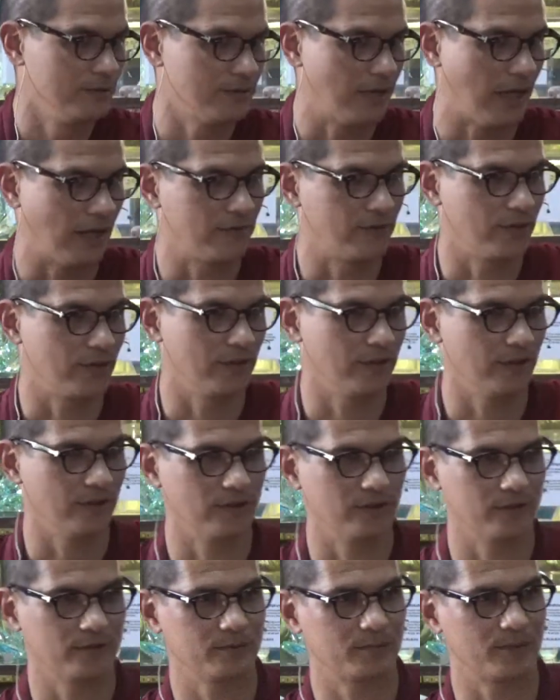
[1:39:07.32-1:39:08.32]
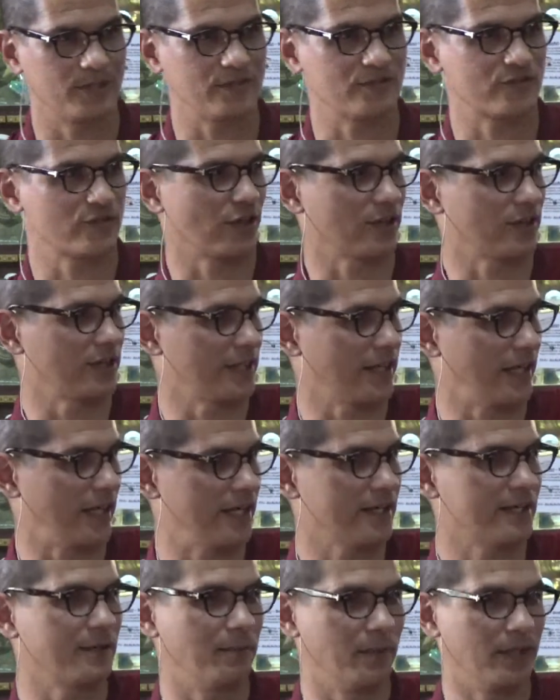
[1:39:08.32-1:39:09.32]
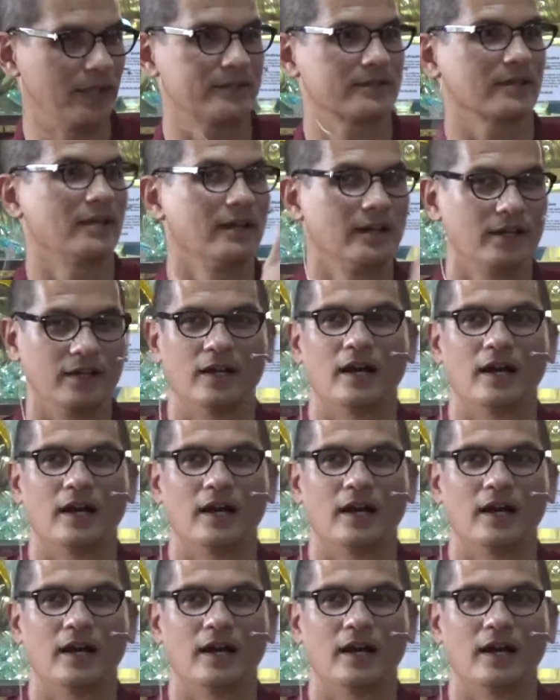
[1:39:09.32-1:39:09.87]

have a piece of chocolate cake, but